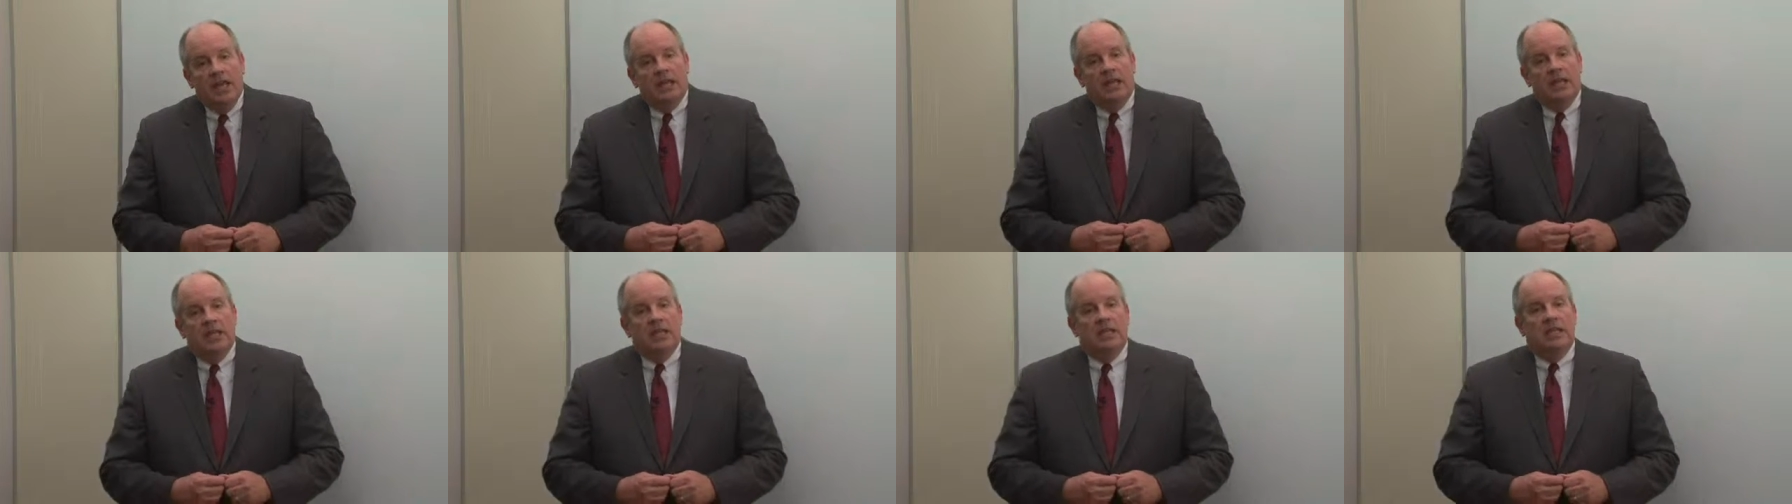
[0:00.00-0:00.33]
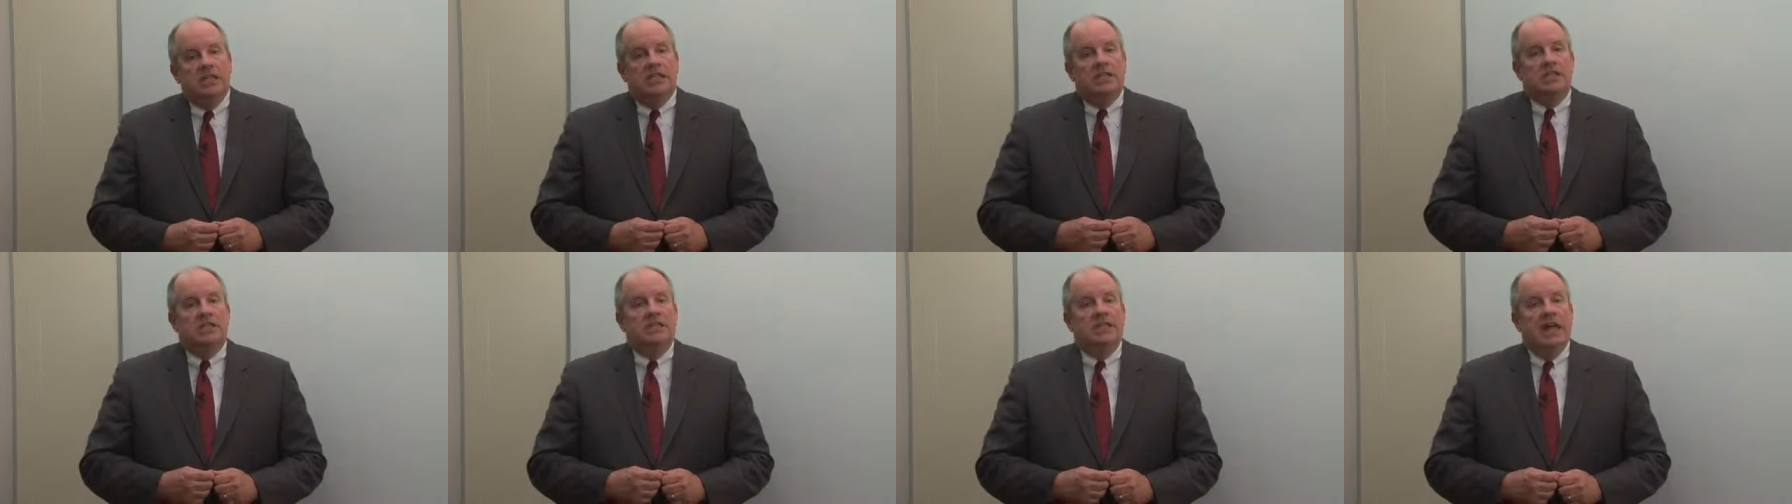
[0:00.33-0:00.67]

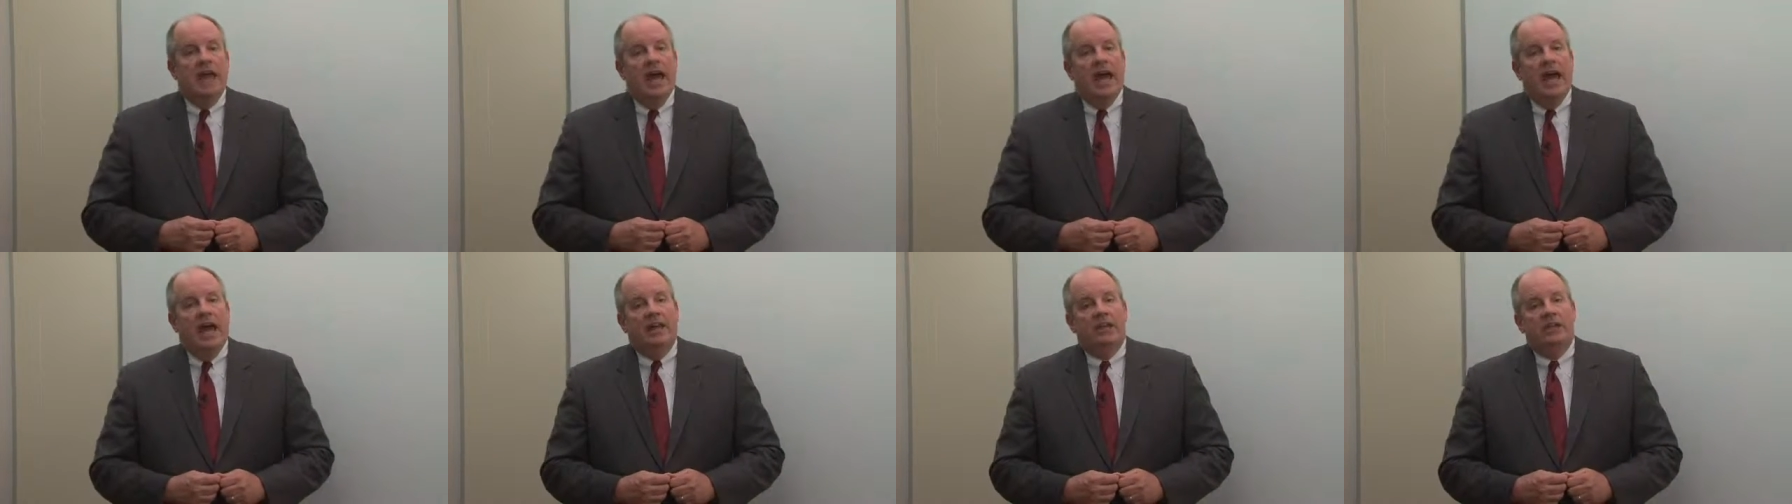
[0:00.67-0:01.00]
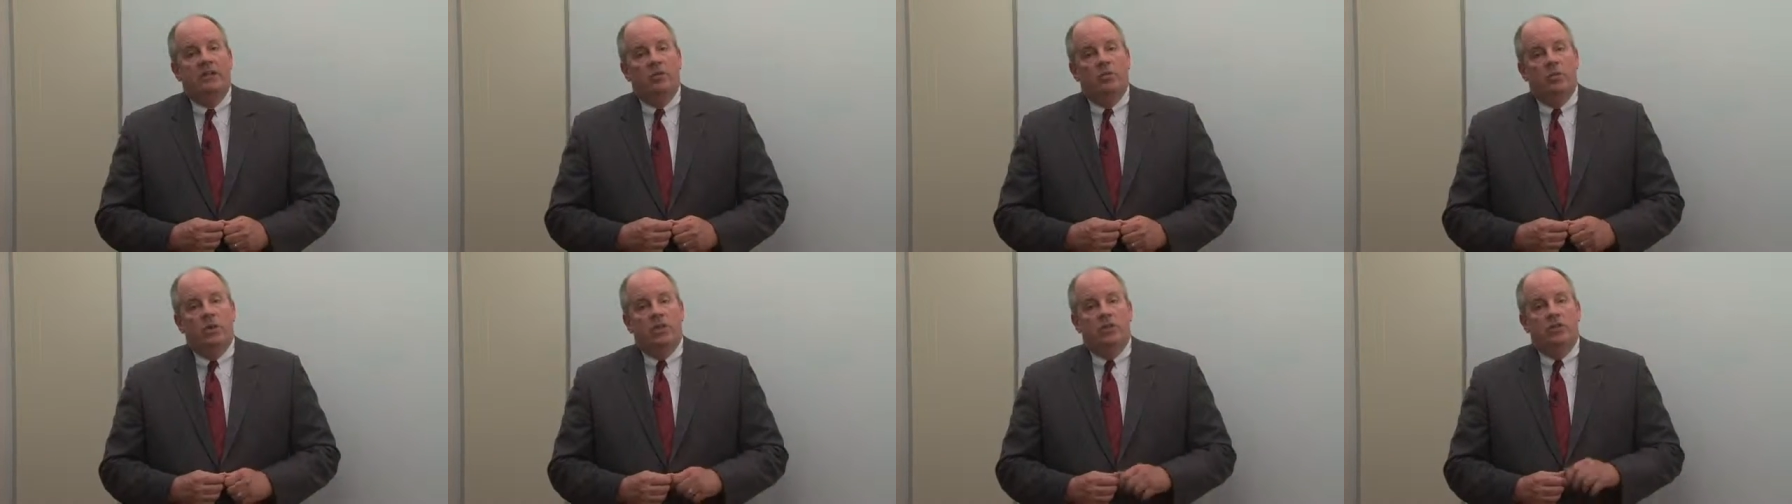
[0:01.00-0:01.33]
is
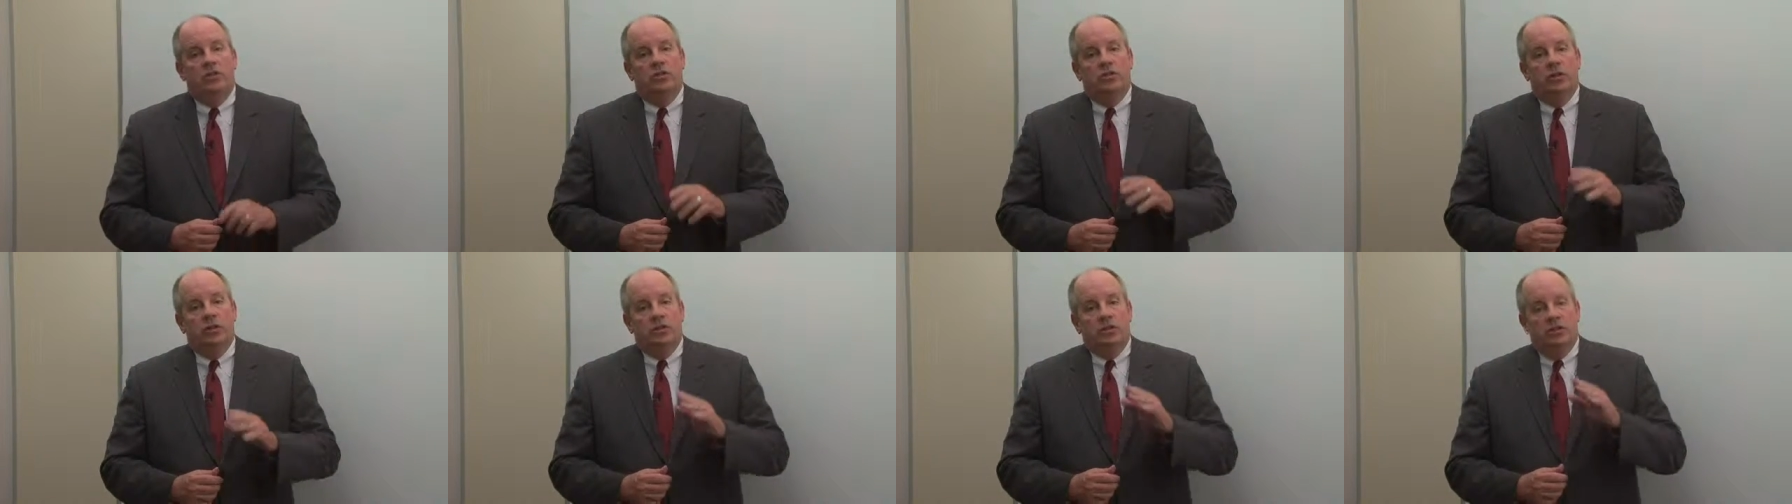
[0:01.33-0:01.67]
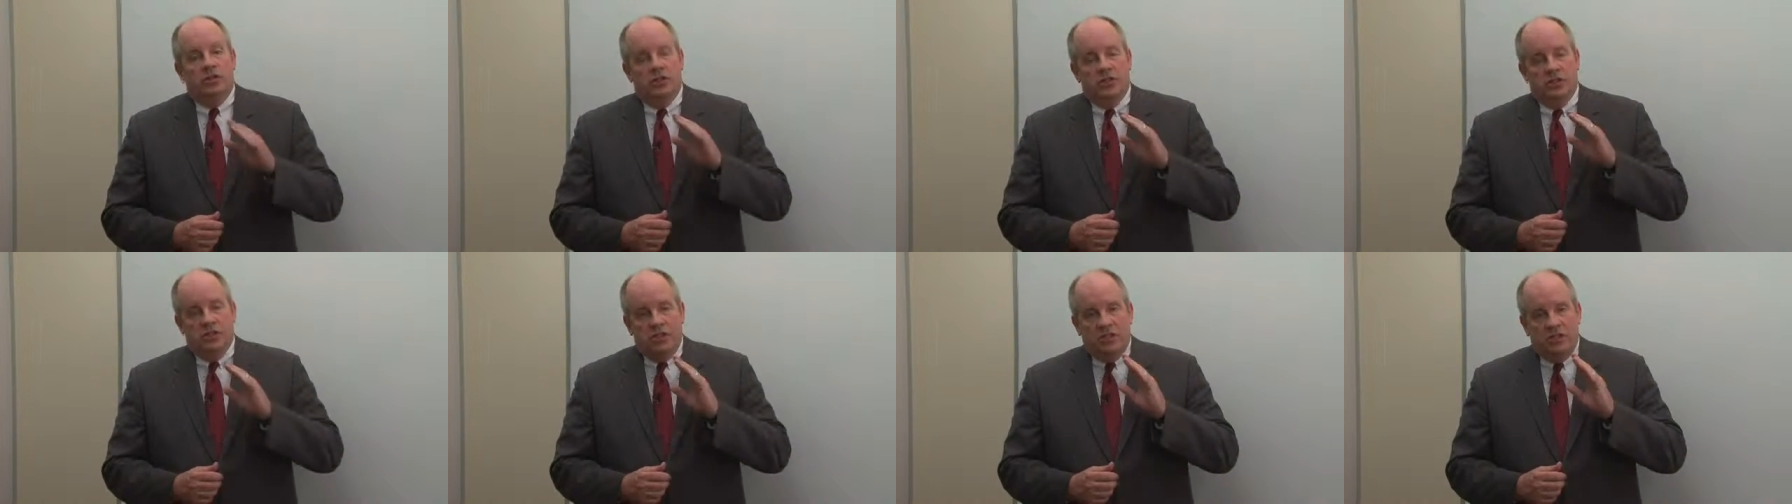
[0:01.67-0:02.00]
that we took
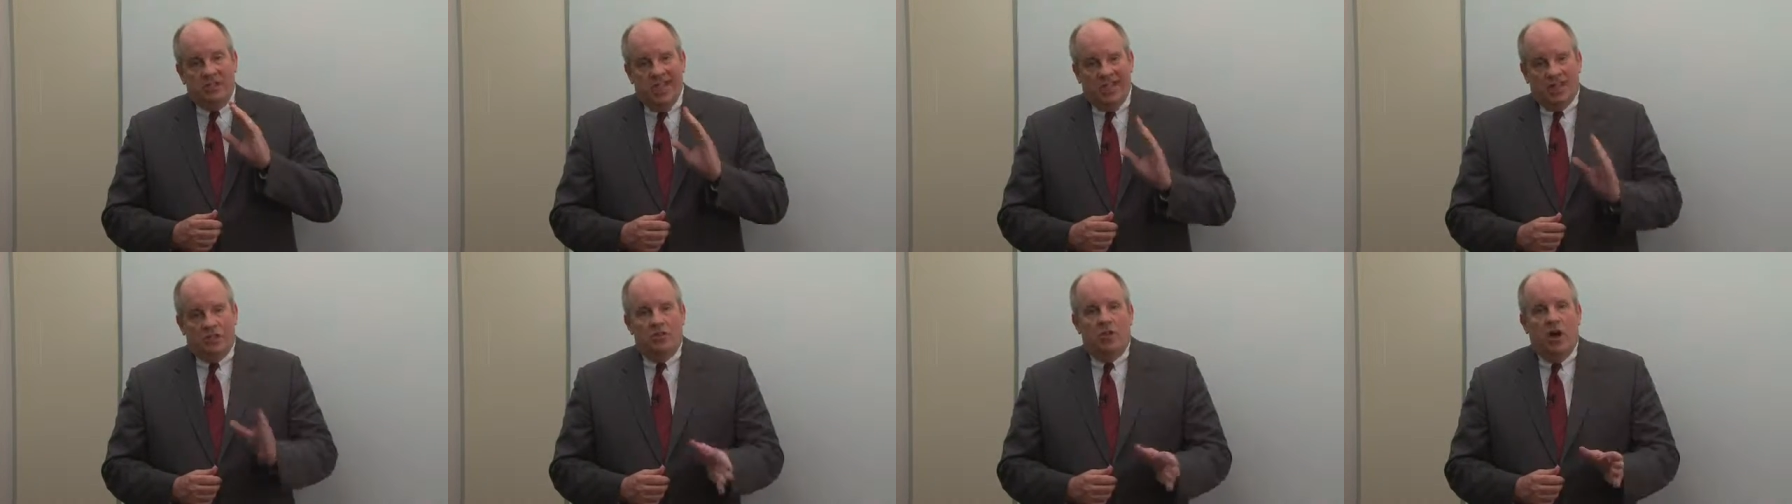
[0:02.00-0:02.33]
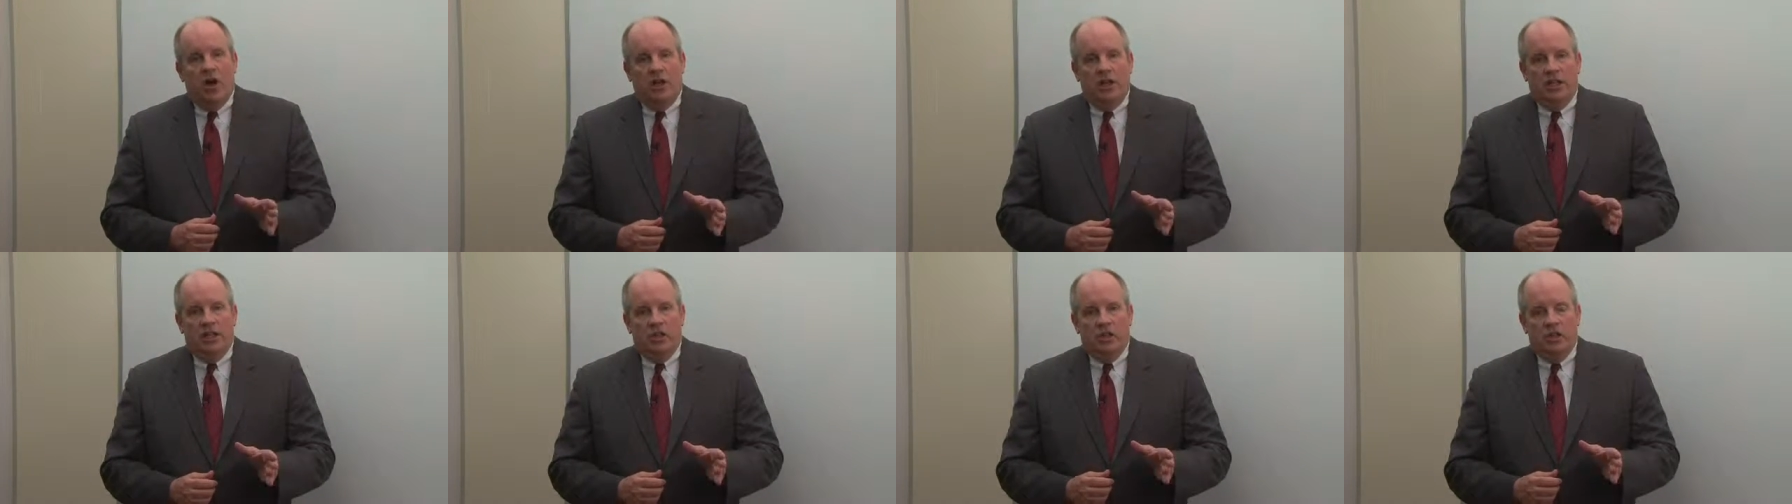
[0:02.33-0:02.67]
this
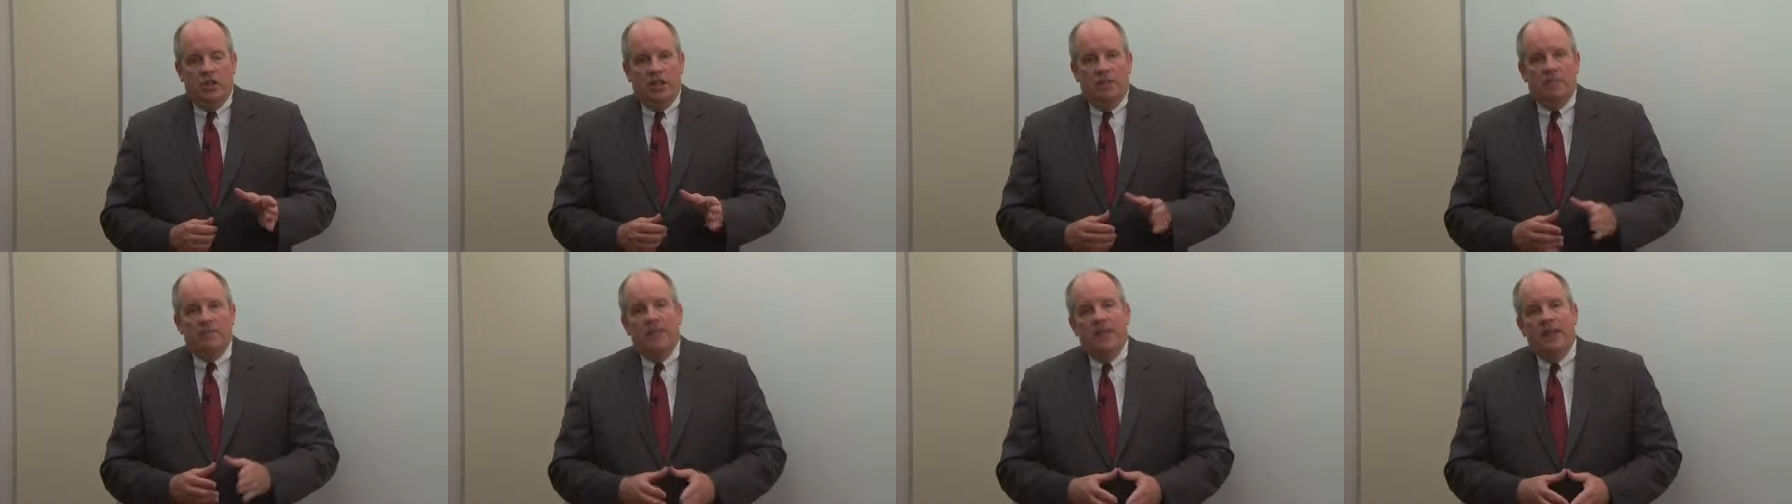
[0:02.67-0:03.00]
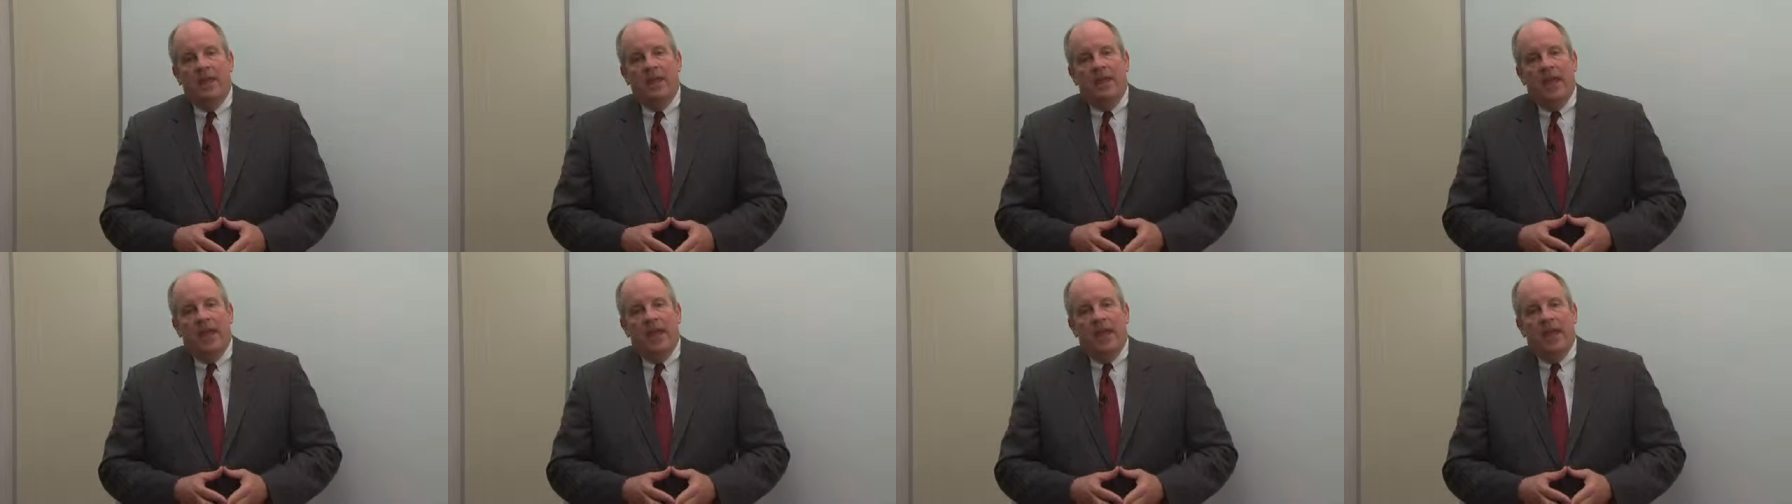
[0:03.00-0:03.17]
technology